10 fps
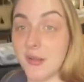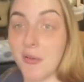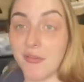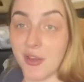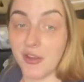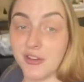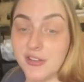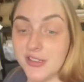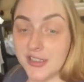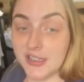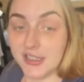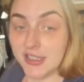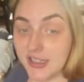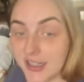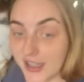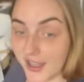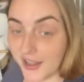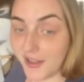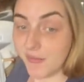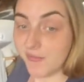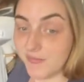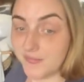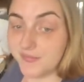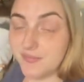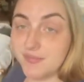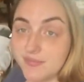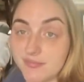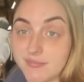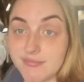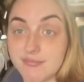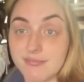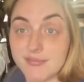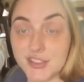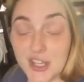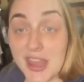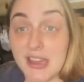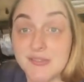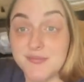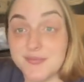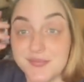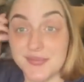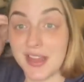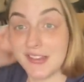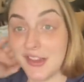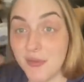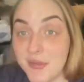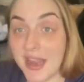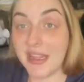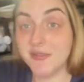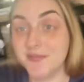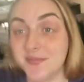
on my phone. So yeah, that's the update.